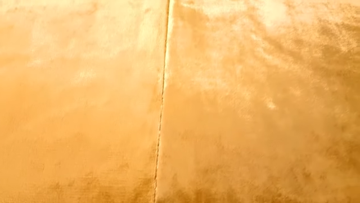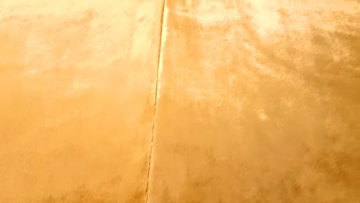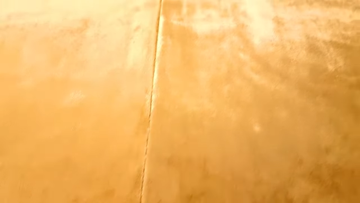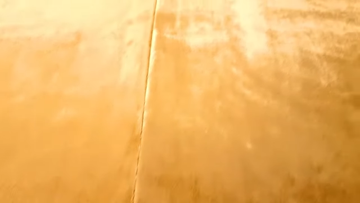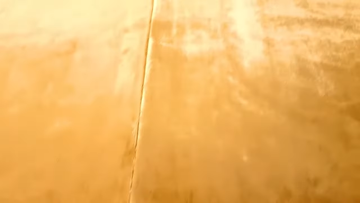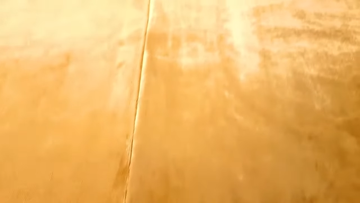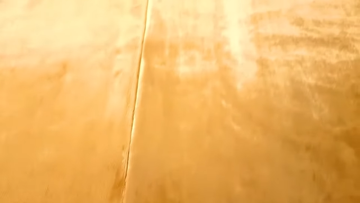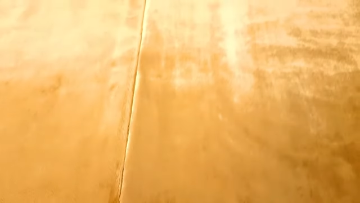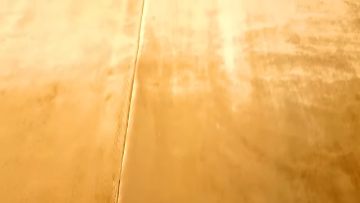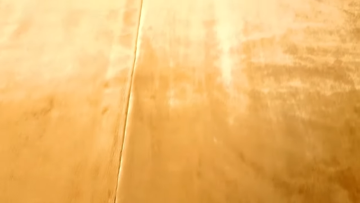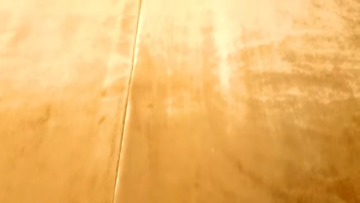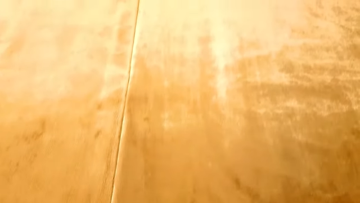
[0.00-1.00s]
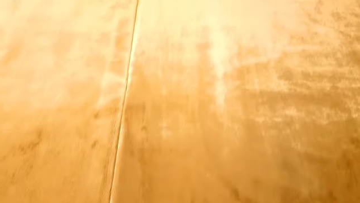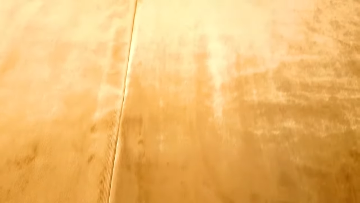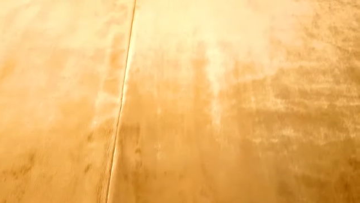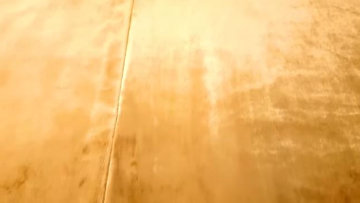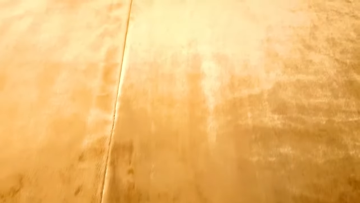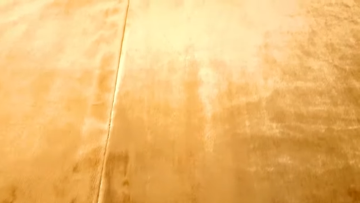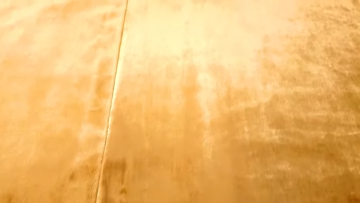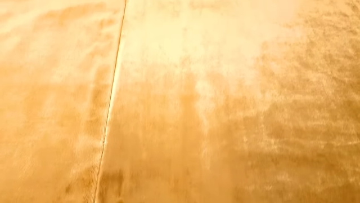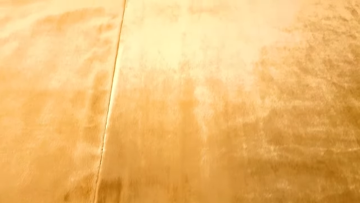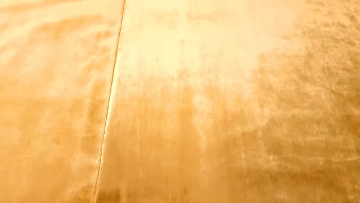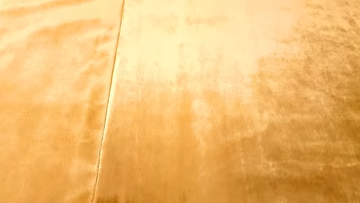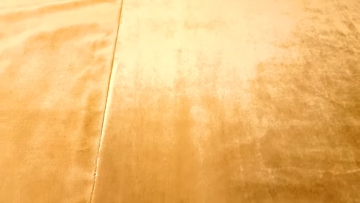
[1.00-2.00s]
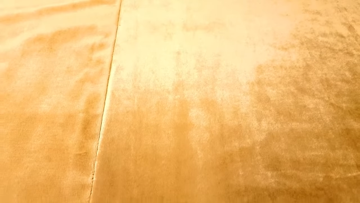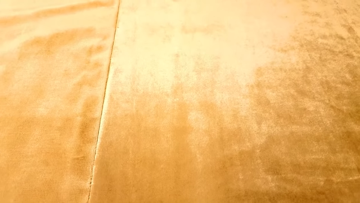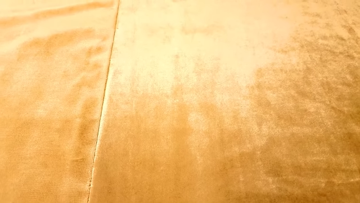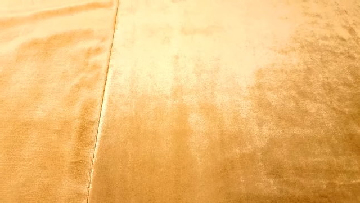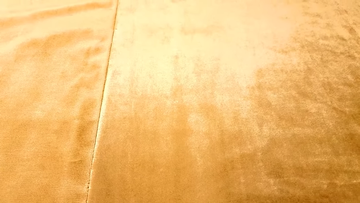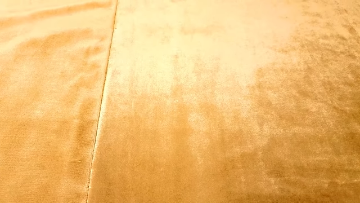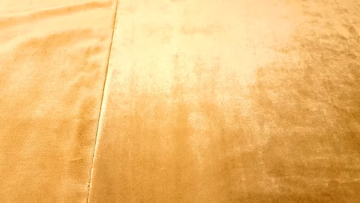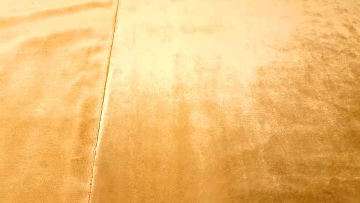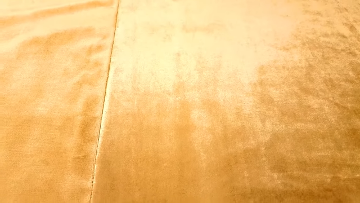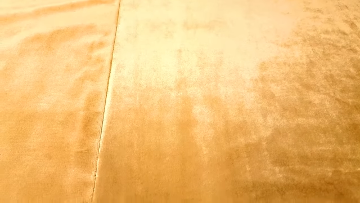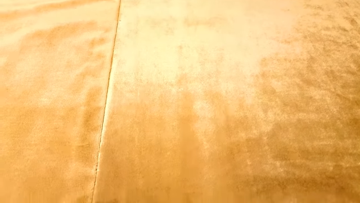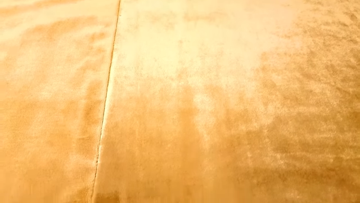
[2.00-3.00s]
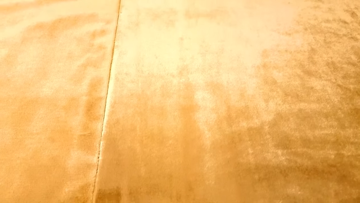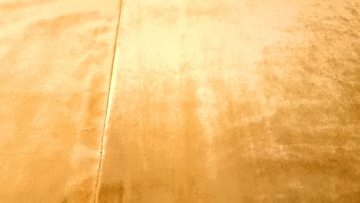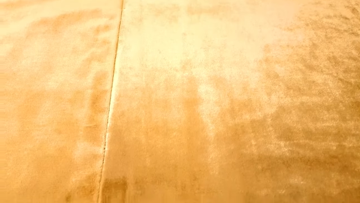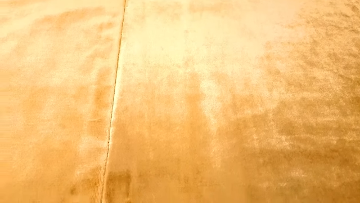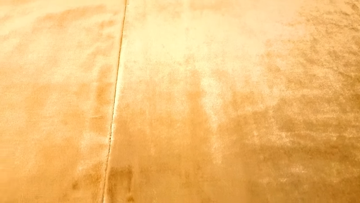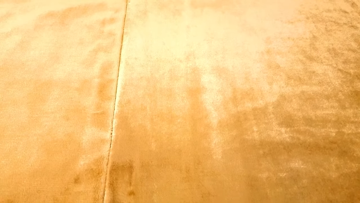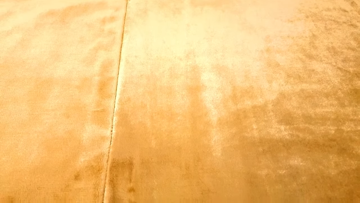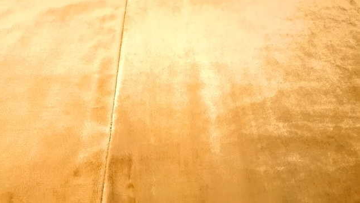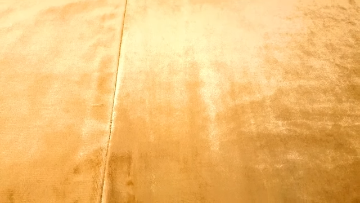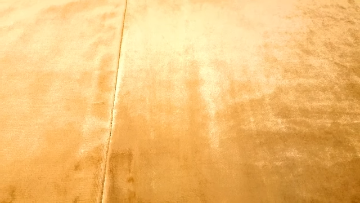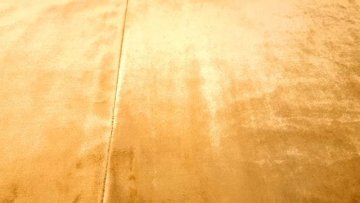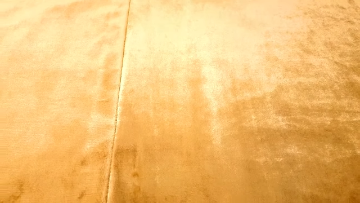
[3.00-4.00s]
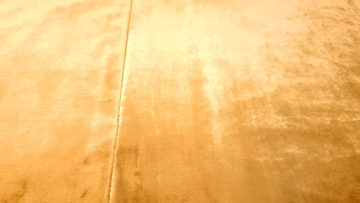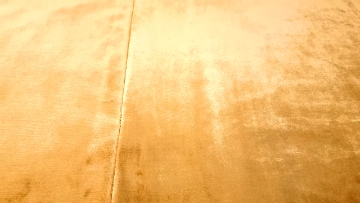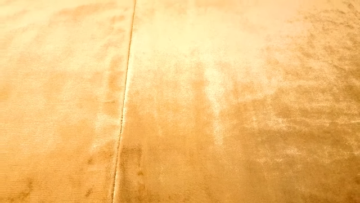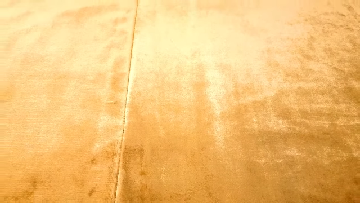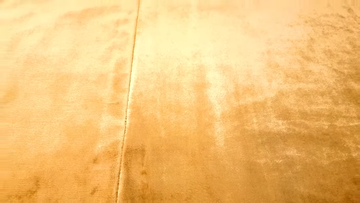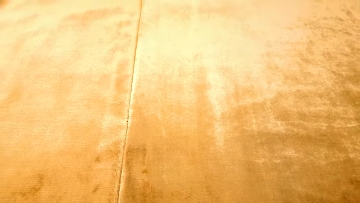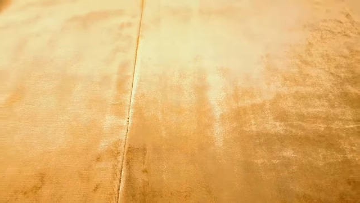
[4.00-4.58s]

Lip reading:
(no speaker visible)